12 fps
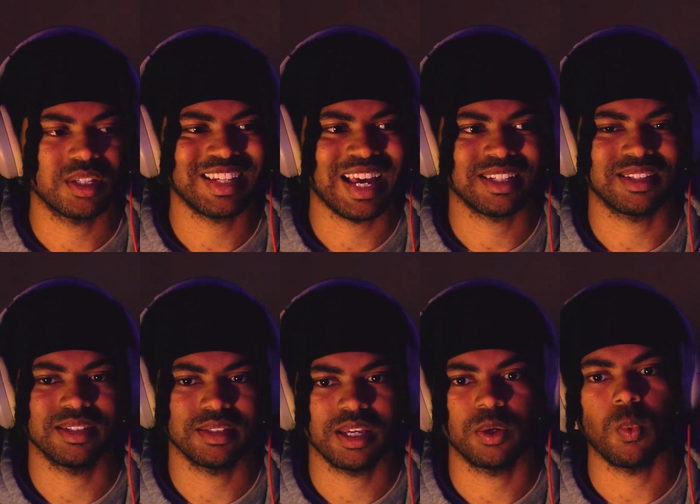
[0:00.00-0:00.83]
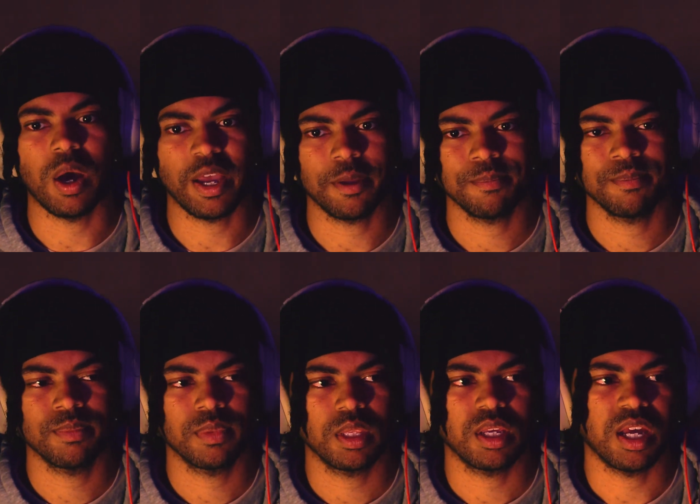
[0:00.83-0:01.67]
Assassins and why.
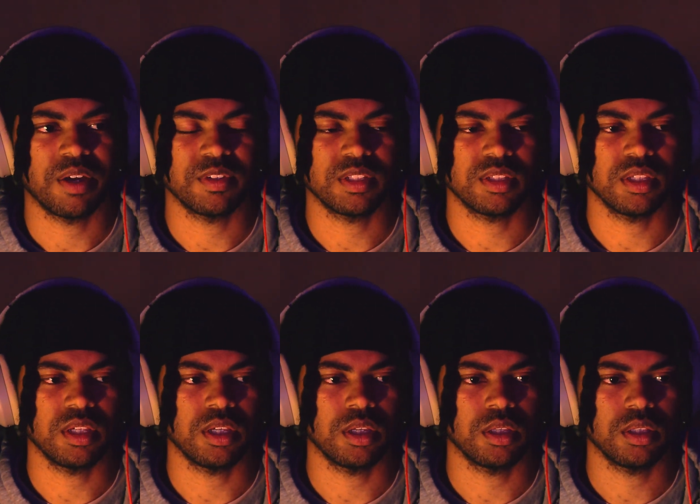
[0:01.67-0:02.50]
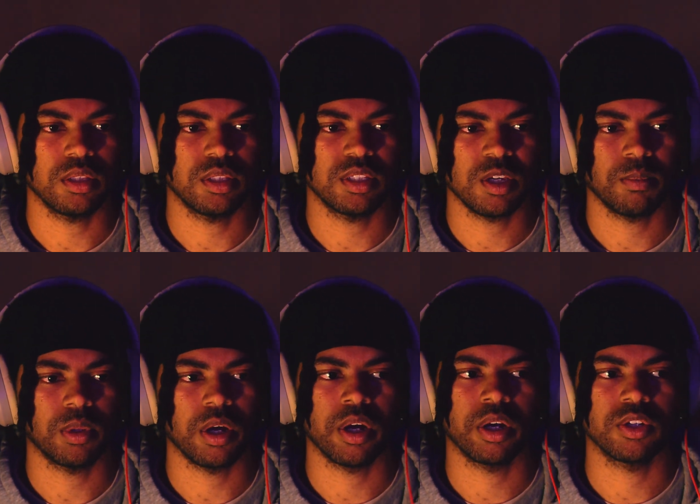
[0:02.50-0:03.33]
Obviously, the
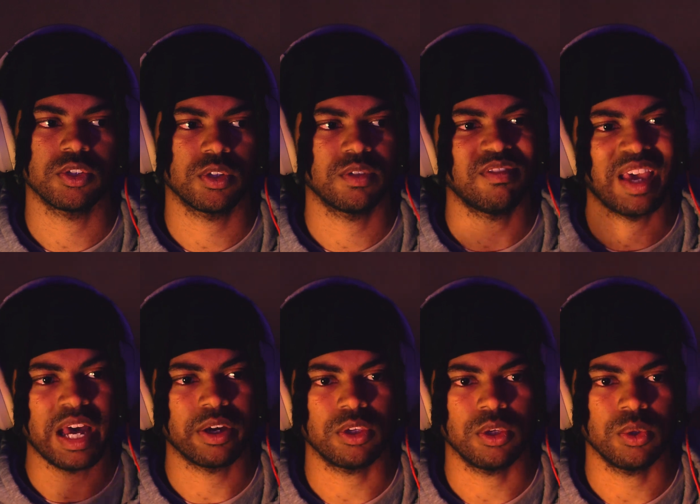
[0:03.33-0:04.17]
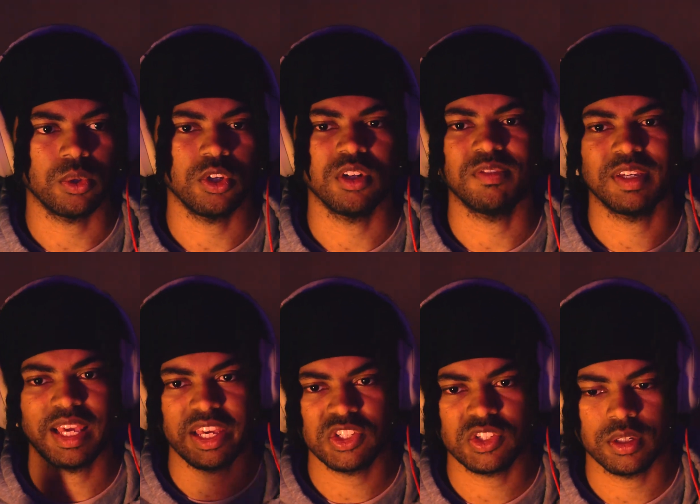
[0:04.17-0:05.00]
Templars value
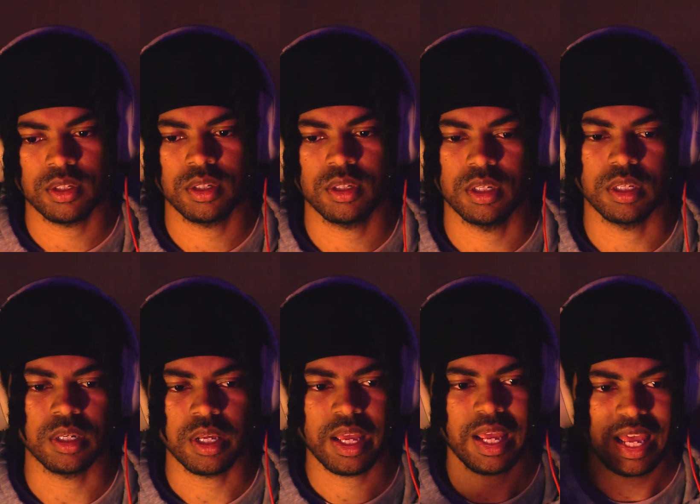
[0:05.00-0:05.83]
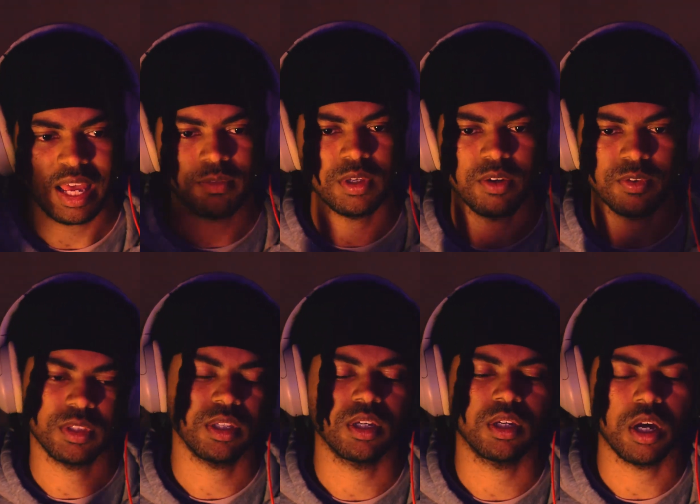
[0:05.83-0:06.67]
unification and having
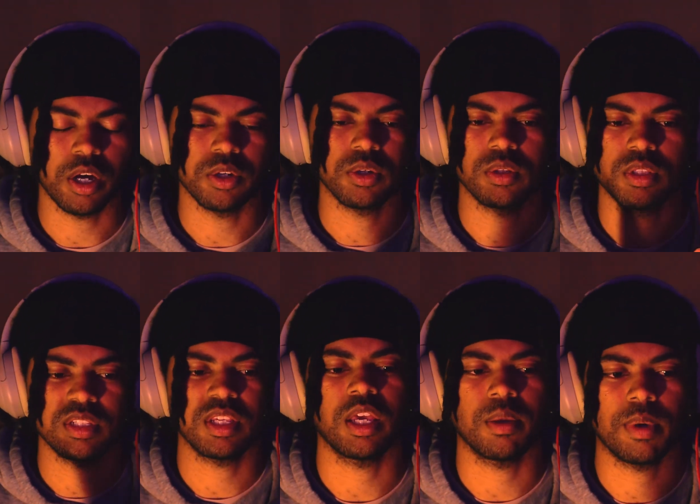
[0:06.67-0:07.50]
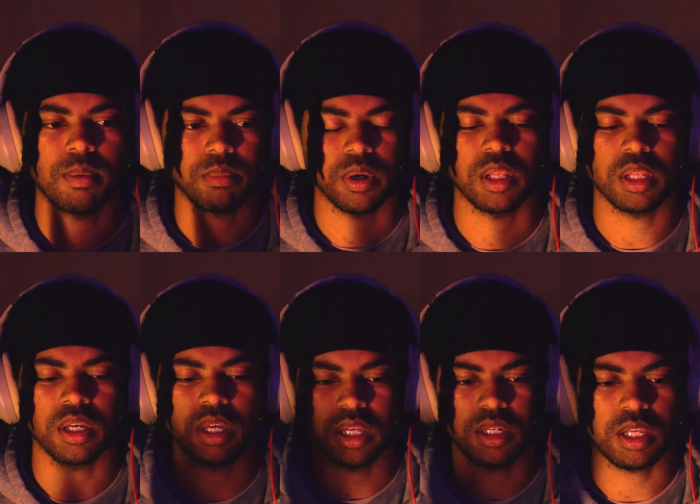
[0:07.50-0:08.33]
everything under the same
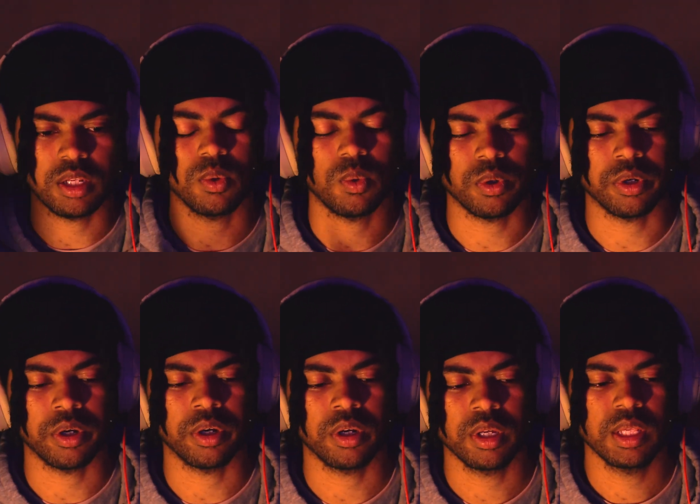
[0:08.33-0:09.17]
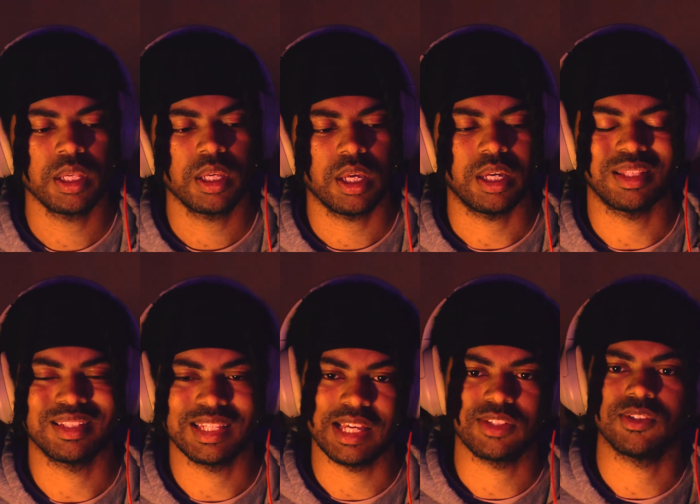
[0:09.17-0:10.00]
umbrella and in order, and
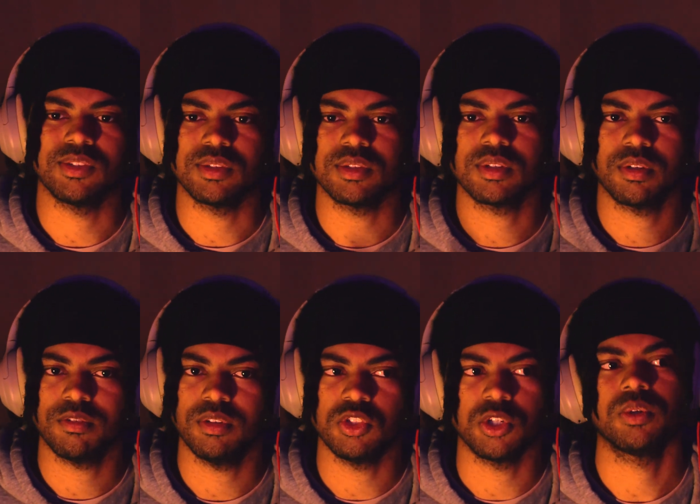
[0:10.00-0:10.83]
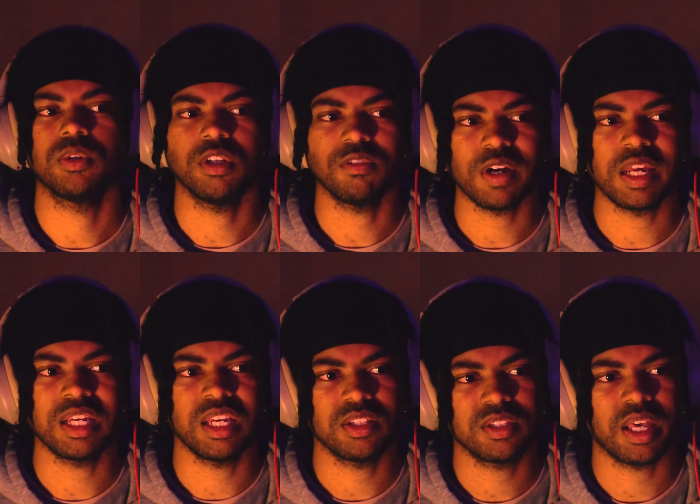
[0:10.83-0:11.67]
Assassins generally fight
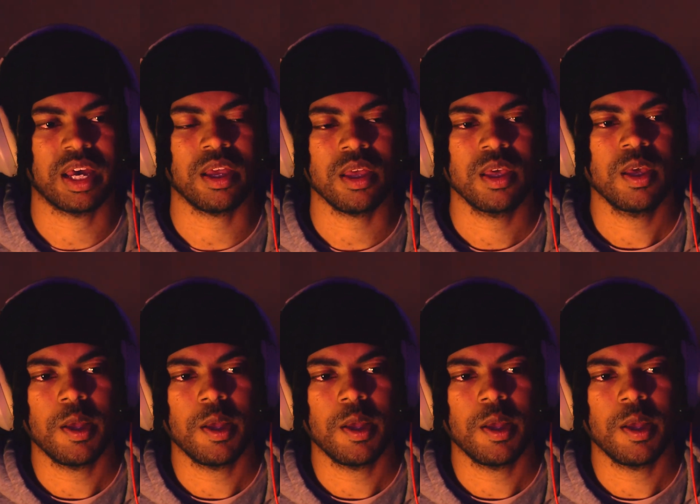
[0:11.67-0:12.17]
against that.